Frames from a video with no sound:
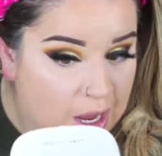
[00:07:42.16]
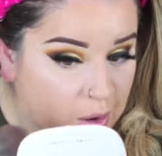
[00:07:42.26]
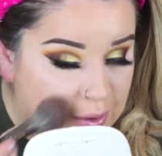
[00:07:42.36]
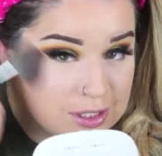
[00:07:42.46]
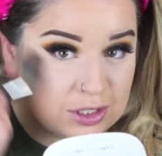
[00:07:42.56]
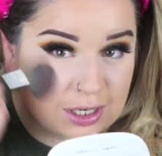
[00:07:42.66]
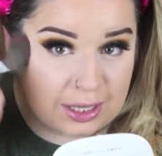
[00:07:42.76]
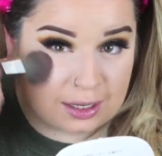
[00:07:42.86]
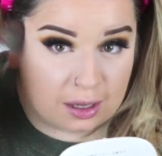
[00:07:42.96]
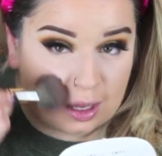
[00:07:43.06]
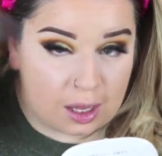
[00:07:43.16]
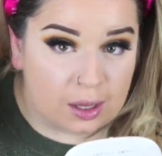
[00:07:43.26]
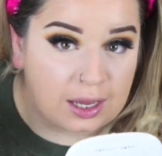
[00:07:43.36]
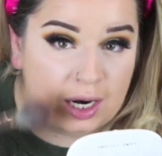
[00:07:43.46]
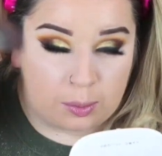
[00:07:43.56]
I really try to like
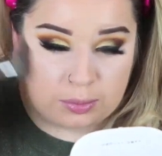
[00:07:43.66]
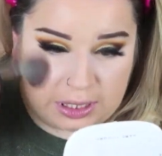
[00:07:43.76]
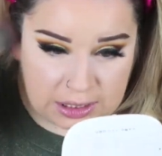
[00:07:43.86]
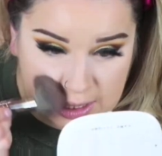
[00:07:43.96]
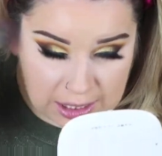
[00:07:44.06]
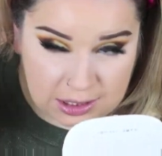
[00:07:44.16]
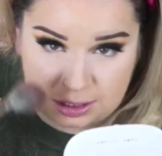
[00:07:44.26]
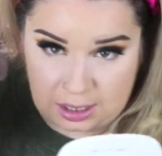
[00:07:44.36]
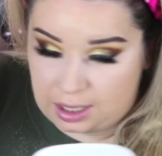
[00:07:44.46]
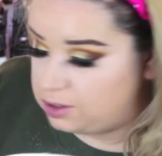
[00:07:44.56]
kind of blend it into the